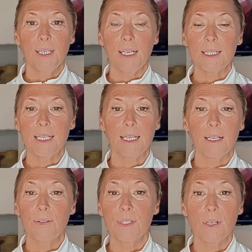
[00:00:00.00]
as little
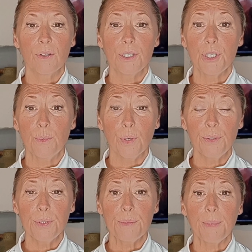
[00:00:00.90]
or as long as you
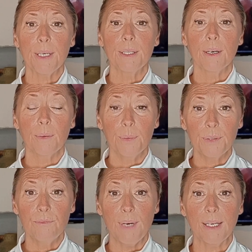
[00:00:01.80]
want, but I
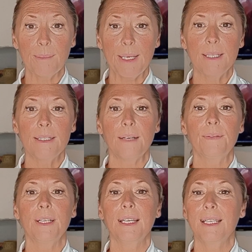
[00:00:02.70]
would recommend
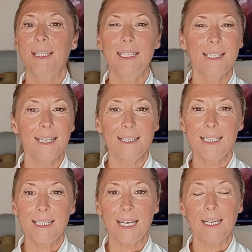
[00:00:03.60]
definitely at least 30
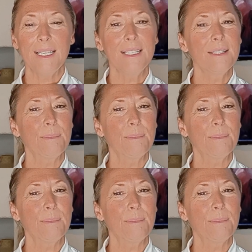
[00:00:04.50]
seconds.